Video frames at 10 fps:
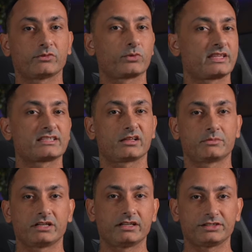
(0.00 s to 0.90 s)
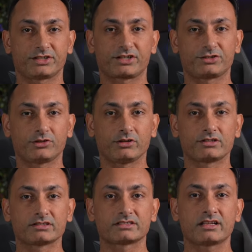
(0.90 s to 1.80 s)
with these limited edition
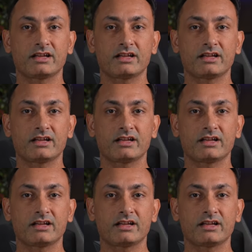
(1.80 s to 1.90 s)
controllers.